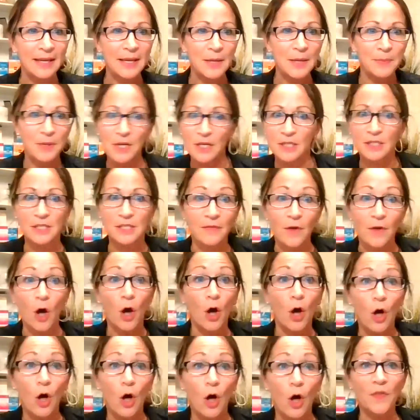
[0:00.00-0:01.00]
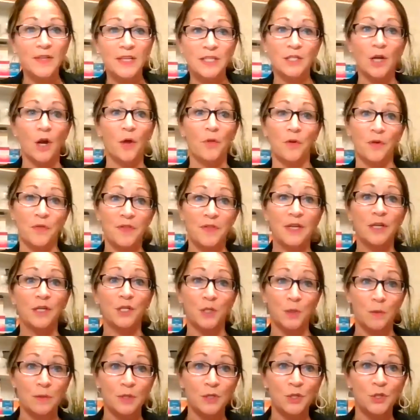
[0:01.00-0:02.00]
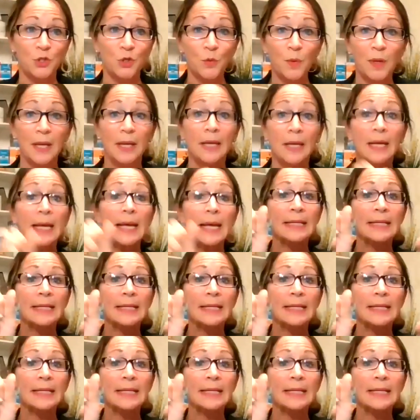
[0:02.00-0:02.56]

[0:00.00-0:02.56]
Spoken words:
because of all these other things you're doing.